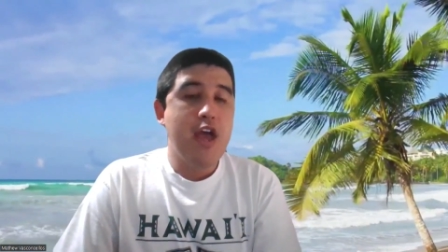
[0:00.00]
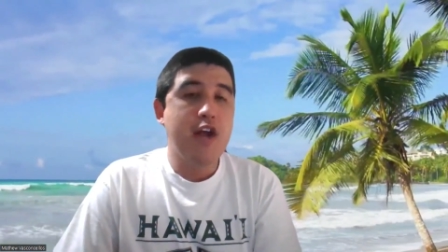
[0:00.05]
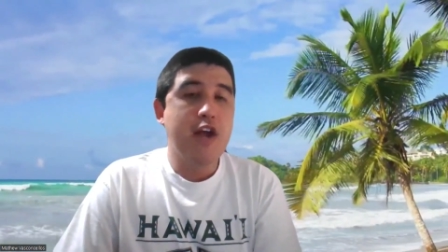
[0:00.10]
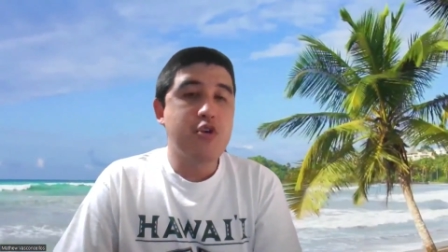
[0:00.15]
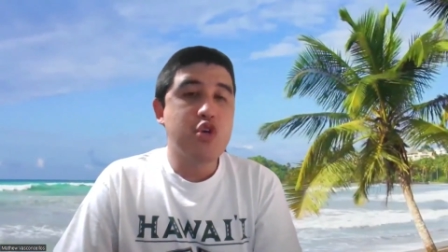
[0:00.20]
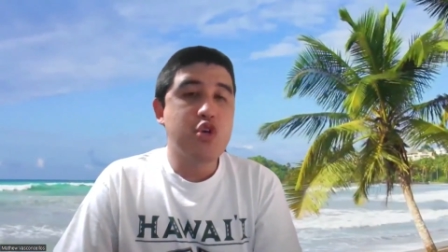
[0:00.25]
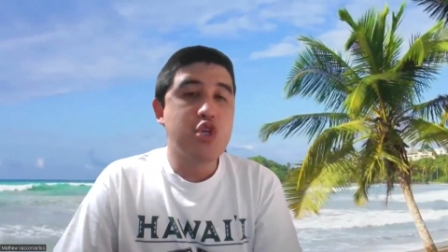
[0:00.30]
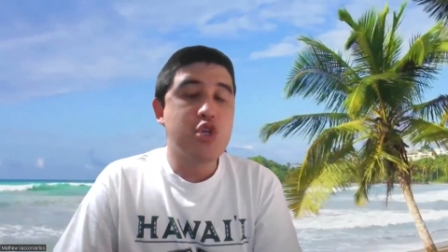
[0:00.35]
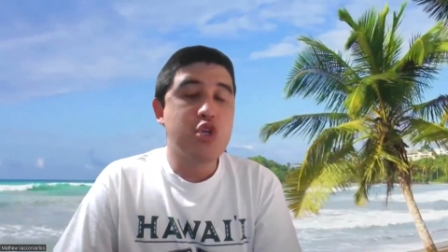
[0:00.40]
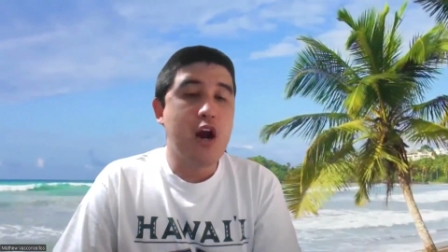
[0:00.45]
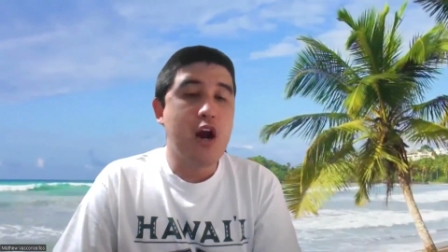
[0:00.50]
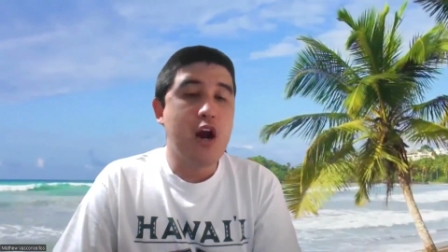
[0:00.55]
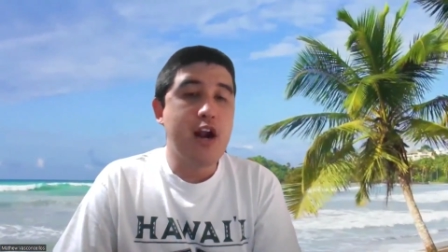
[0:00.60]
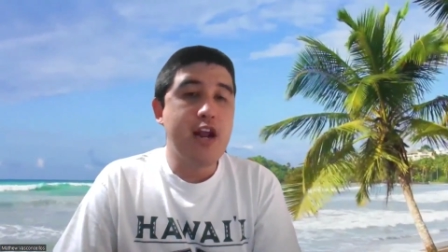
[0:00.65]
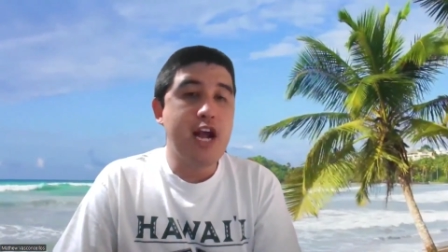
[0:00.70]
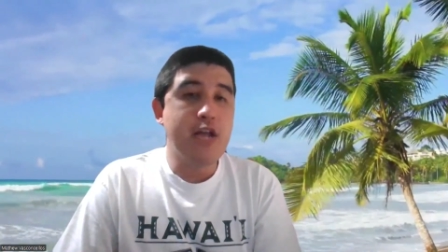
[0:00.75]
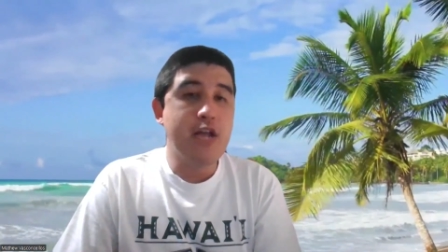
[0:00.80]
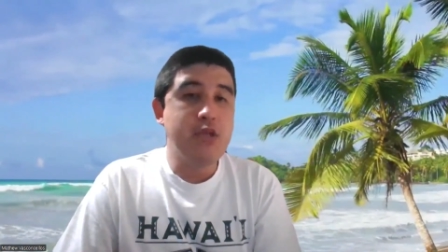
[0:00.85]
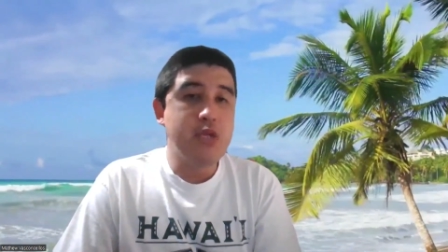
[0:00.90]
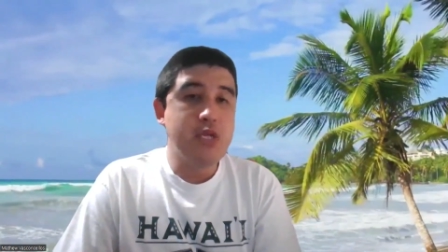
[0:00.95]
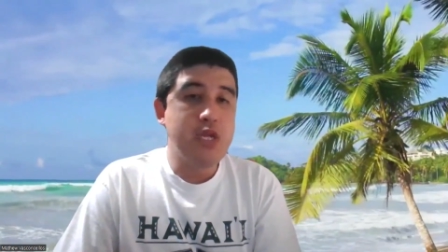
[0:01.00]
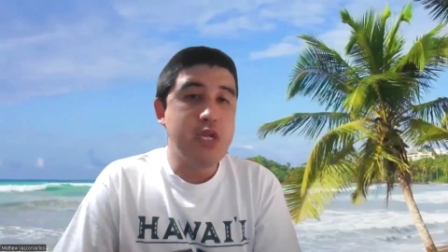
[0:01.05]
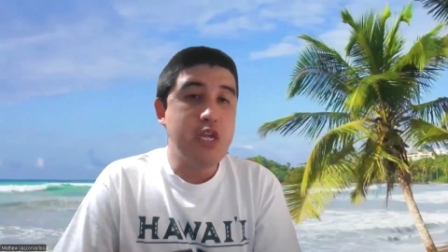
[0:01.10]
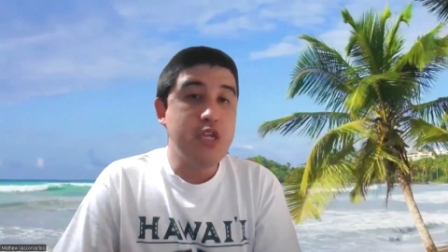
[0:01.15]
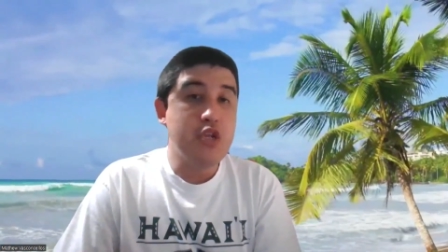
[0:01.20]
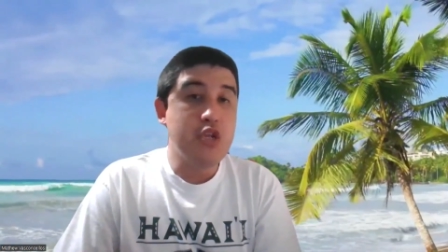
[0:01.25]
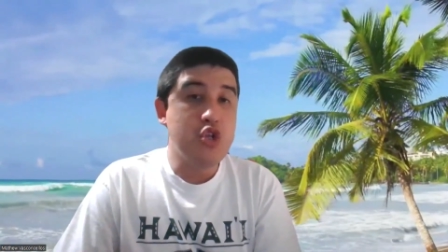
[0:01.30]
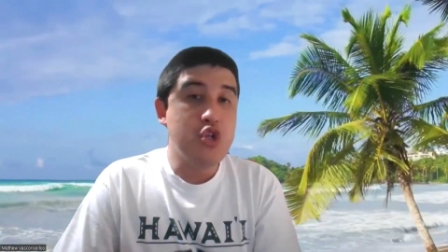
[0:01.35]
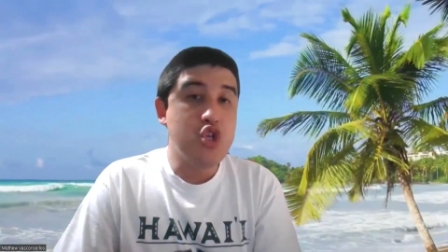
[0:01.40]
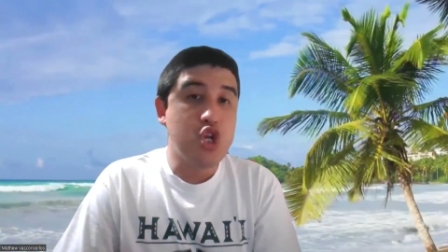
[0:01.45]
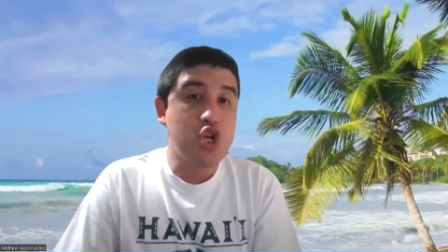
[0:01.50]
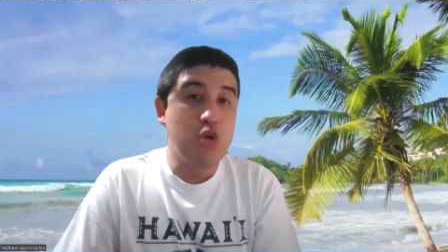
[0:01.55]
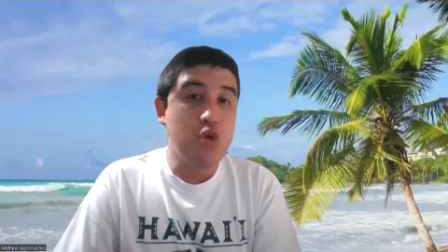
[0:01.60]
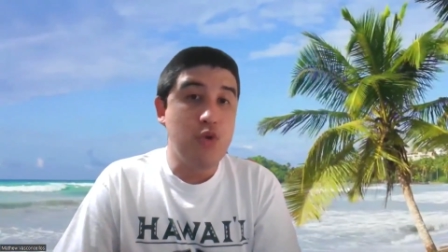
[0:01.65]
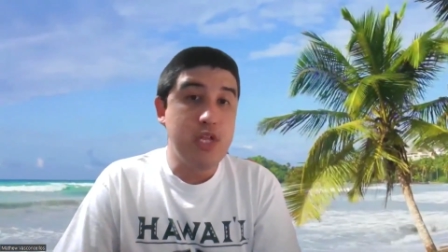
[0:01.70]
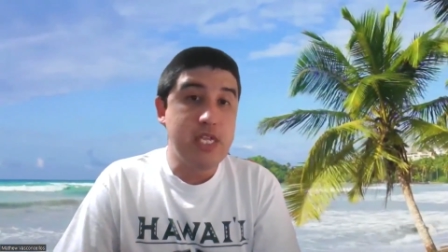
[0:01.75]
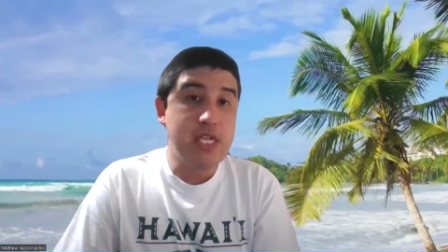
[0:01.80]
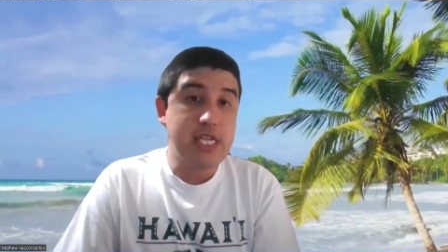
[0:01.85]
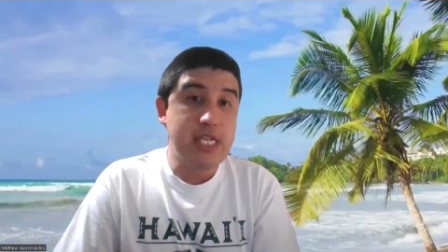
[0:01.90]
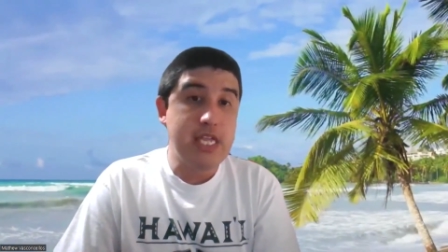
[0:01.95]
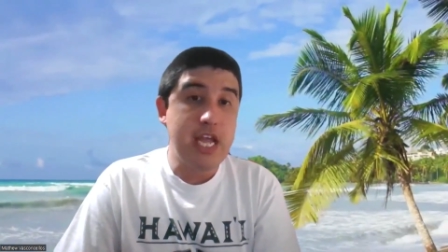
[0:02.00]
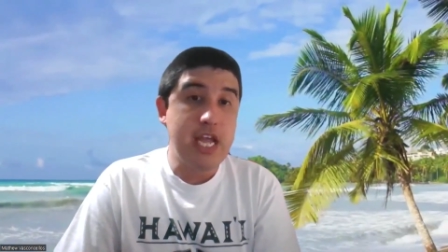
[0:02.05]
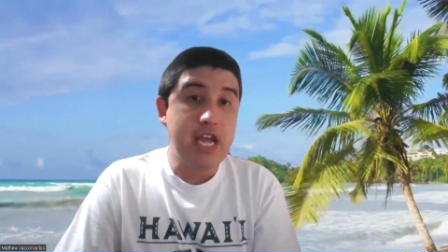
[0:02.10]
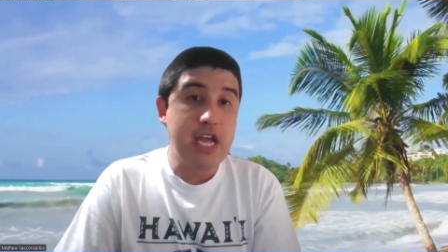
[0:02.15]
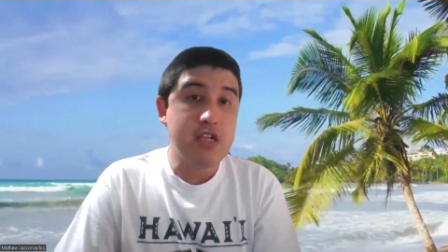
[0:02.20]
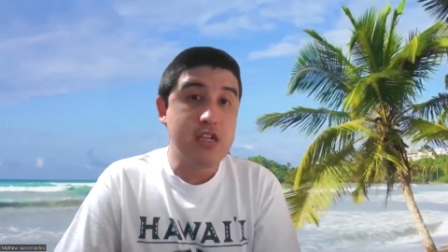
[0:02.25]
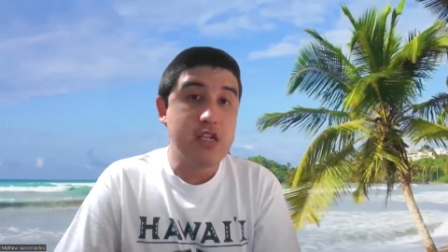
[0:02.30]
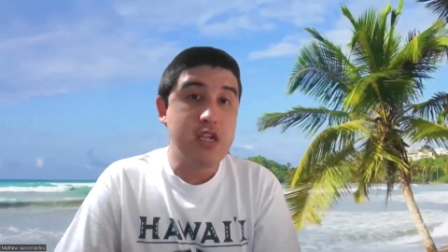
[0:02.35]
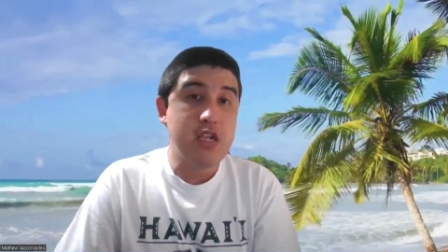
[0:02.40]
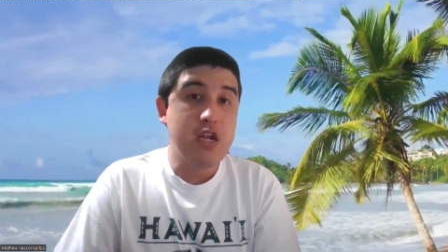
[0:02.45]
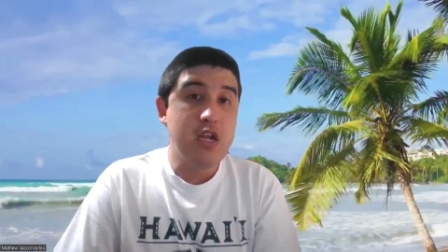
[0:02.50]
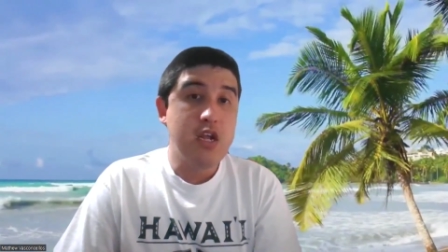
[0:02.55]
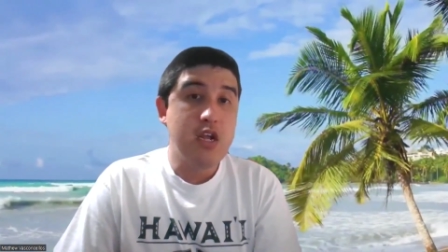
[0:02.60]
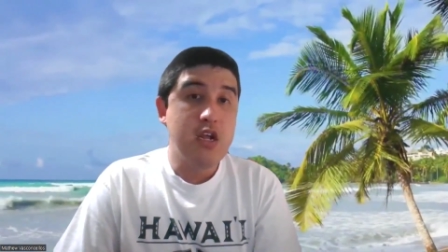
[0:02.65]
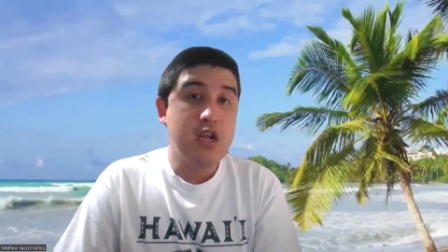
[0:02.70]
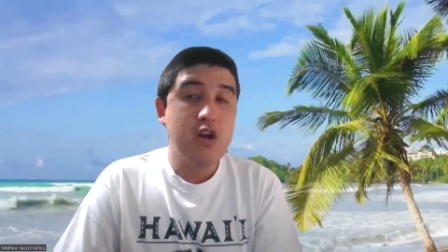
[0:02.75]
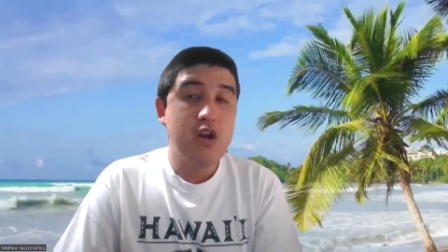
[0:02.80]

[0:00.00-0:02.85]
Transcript: And after starting out the season 2-6,